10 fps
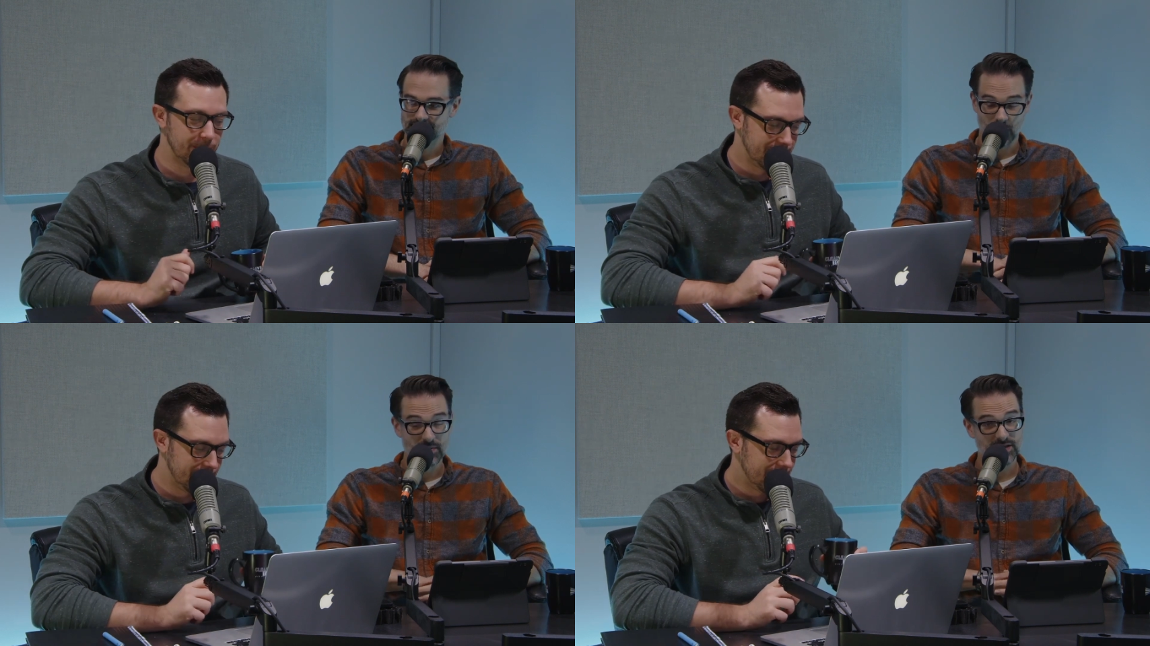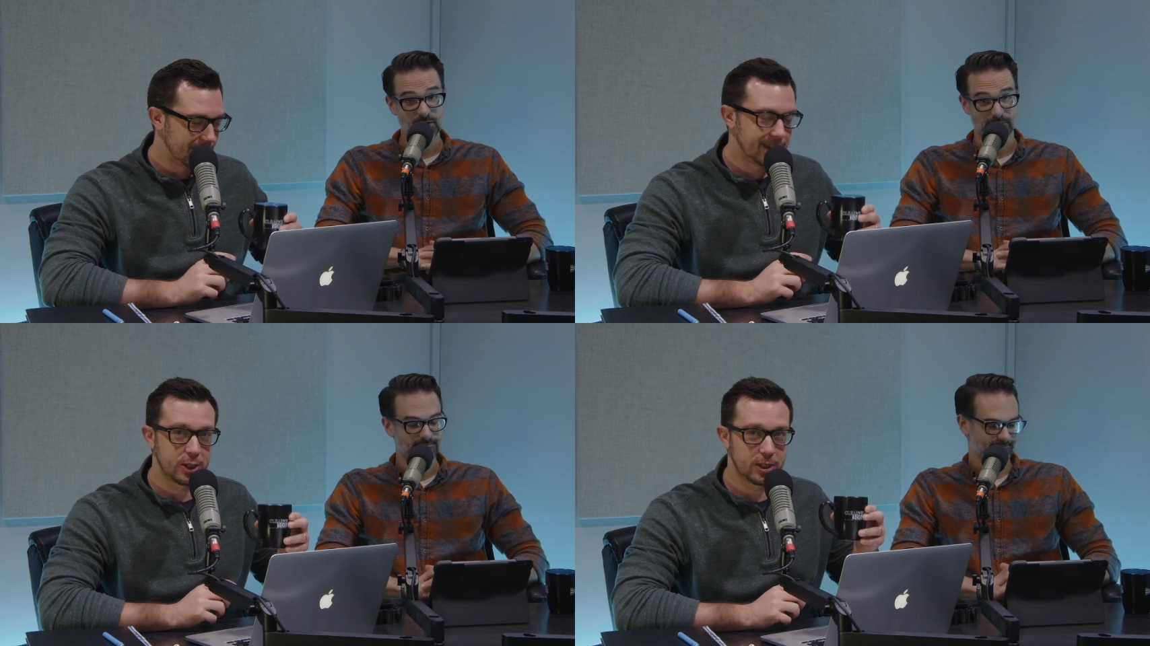Speaker 1: They will be
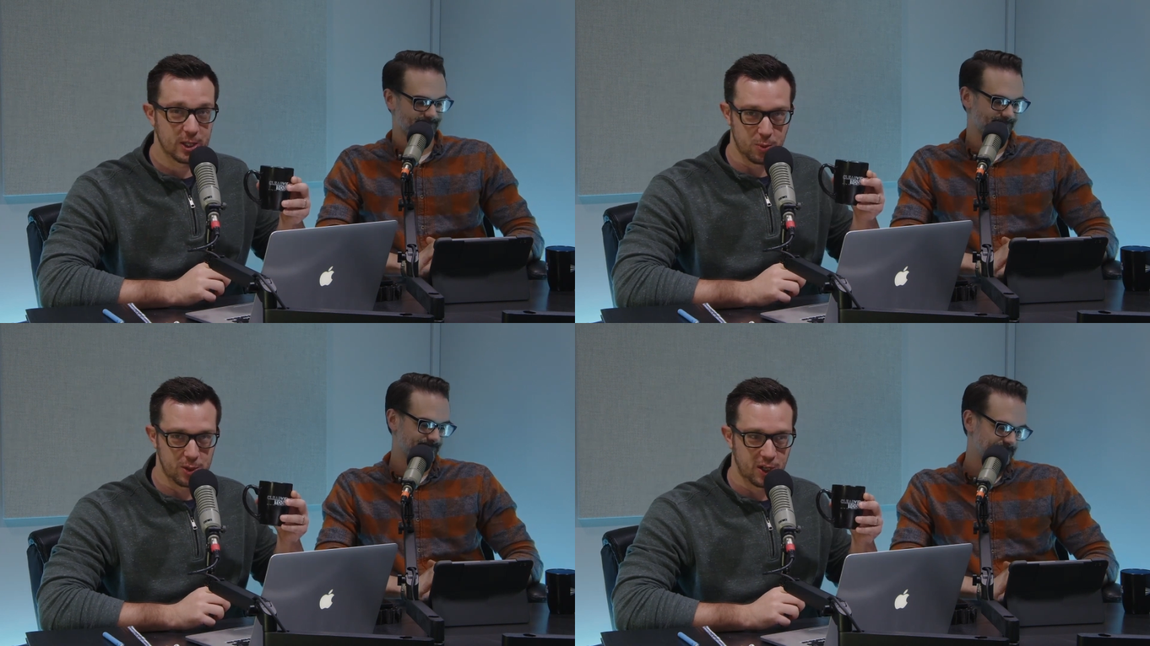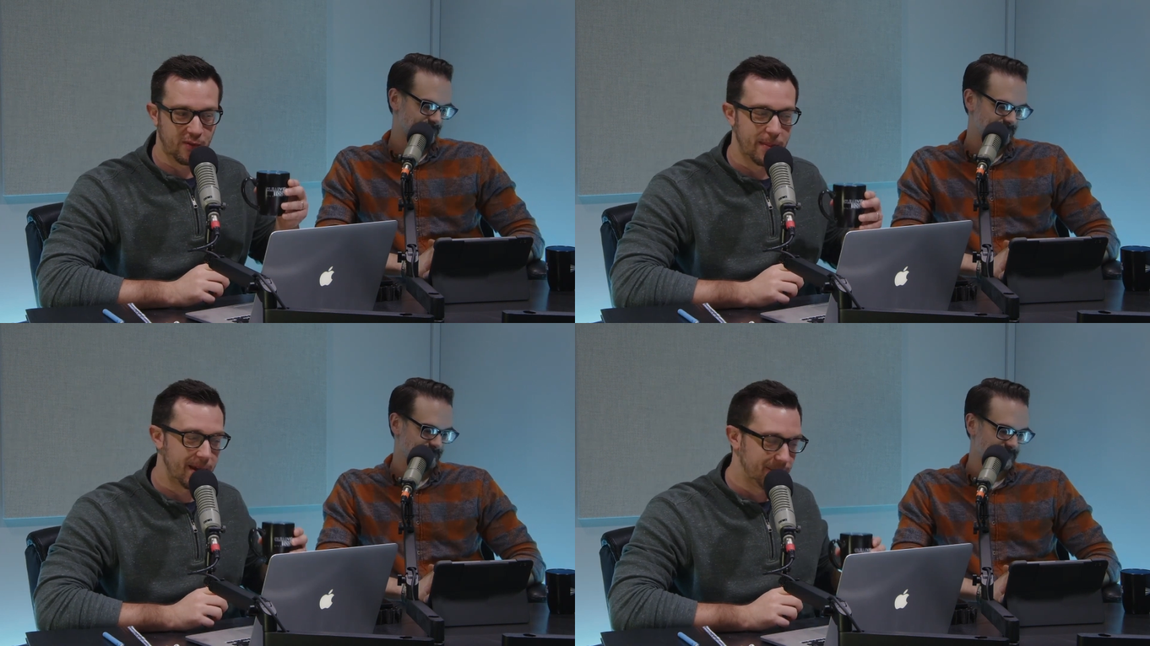soon. These, this was just
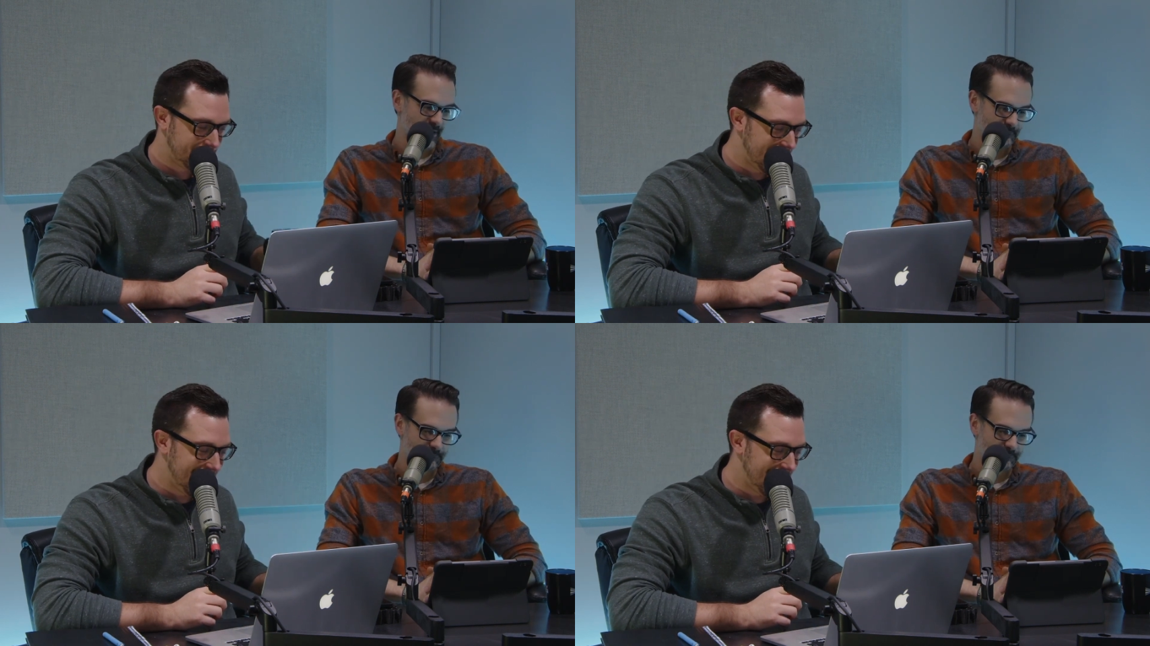for me. Yeah.